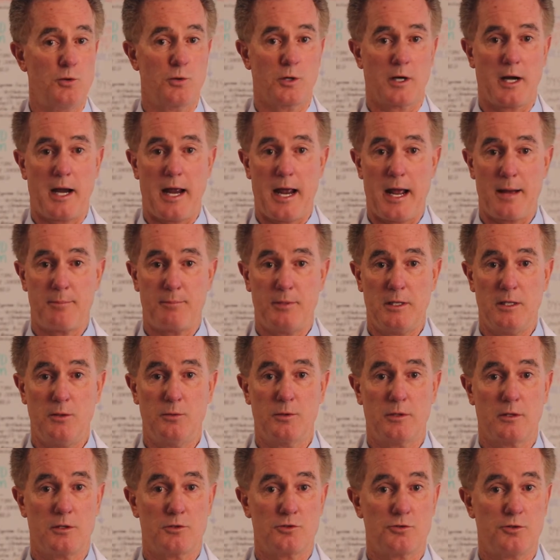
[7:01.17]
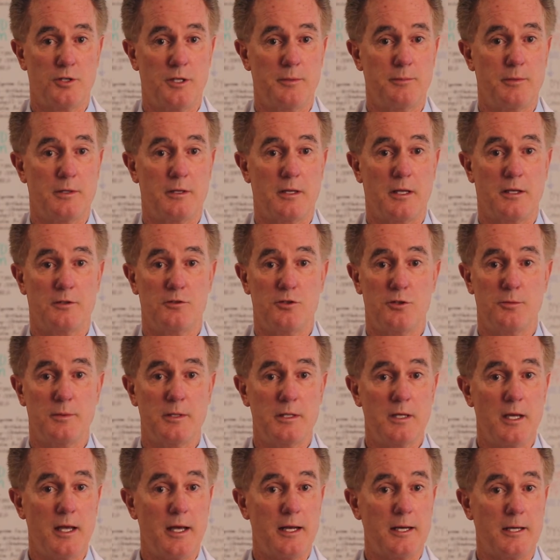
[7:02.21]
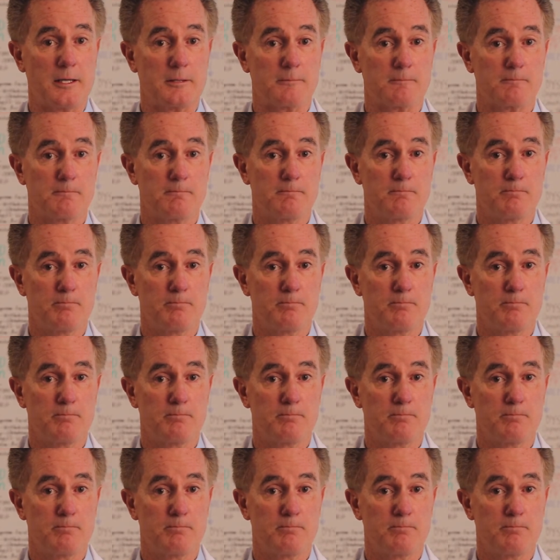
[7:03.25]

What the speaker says: you were happy with the treatment that you've been getting.